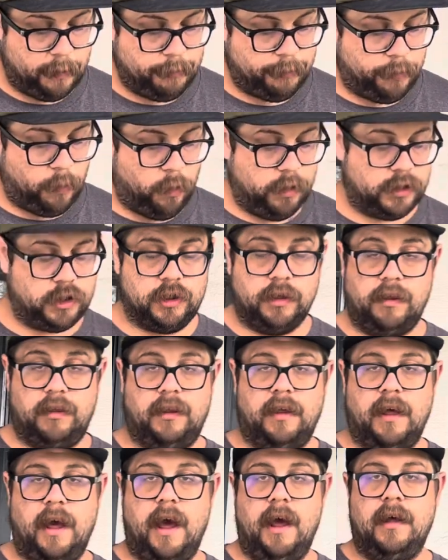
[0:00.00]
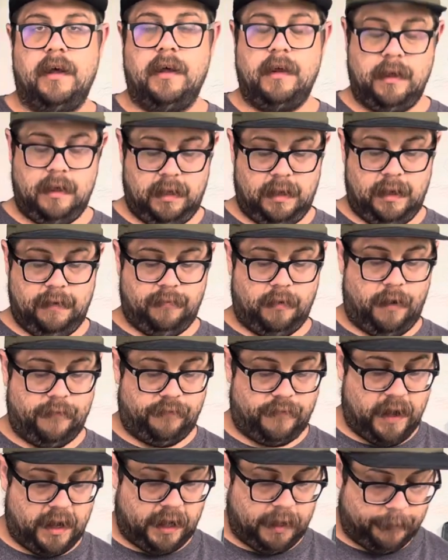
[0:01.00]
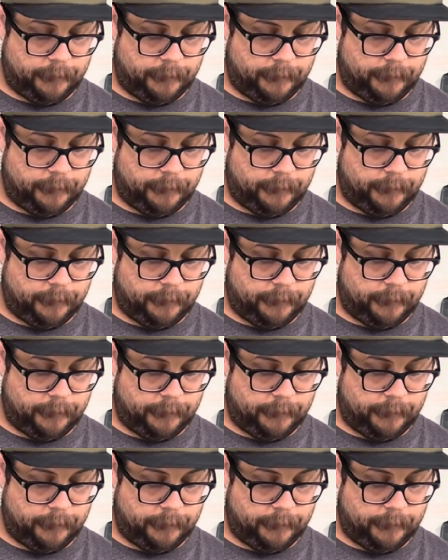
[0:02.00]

boards just yet, even on Fakey